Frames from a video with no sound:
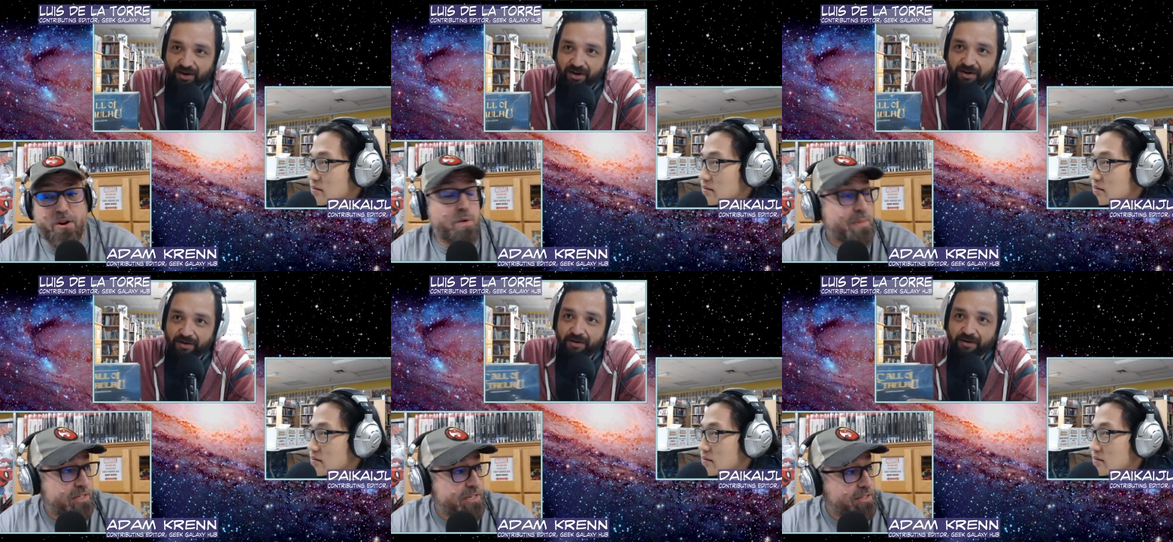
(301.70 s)
Speaker 1: almost
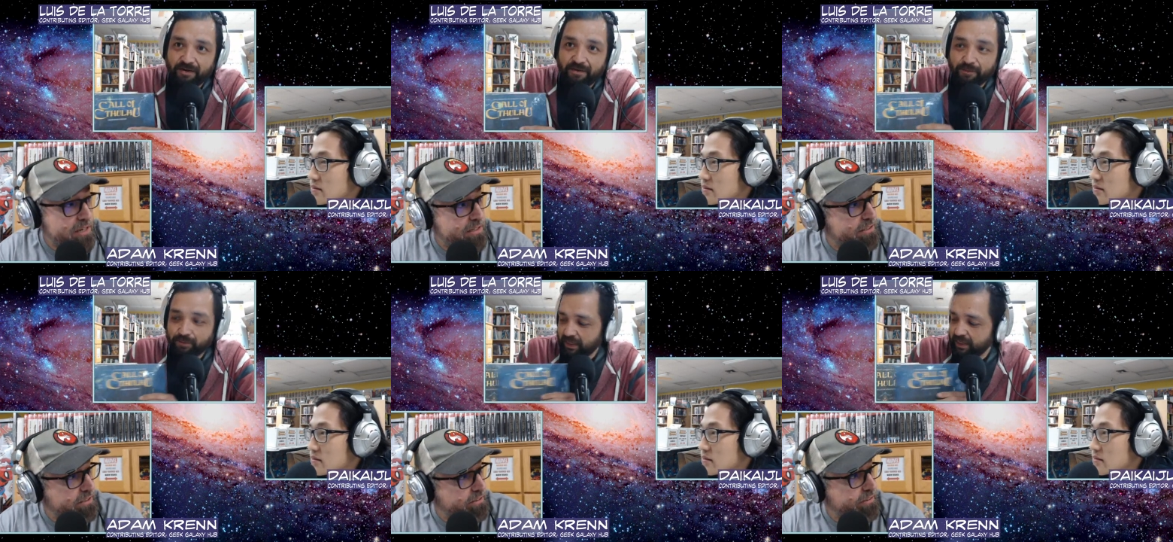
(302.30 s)
as long too.
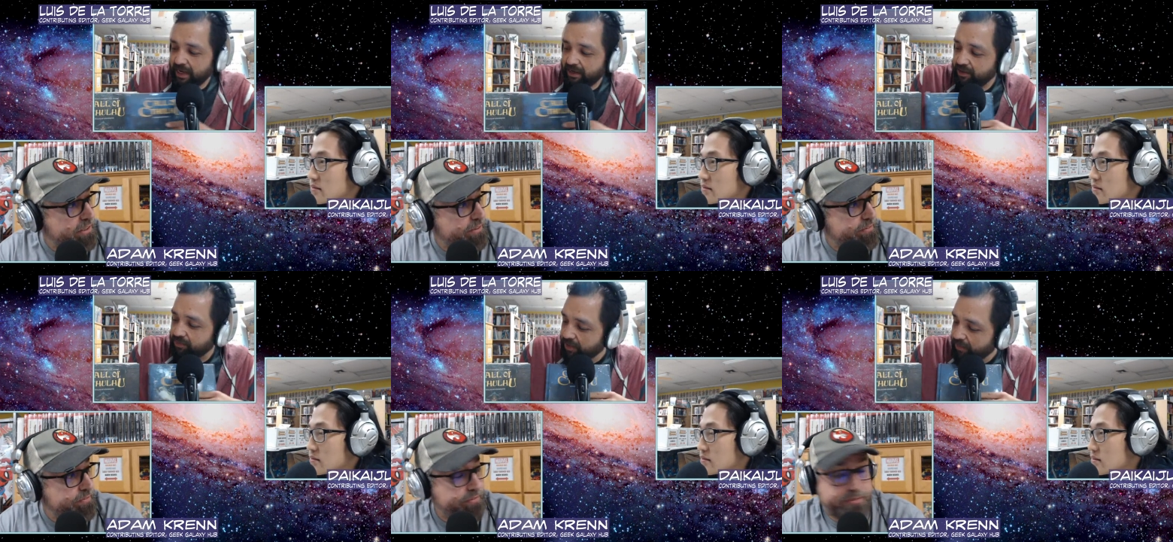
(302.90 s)
Yeah, yeah, you play
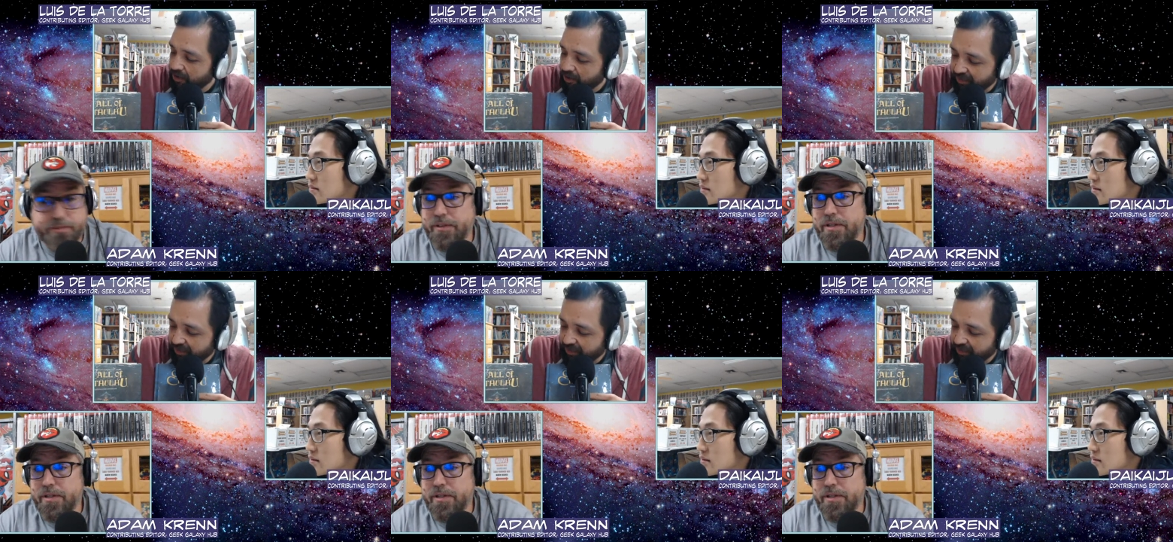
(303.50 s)
a paranormal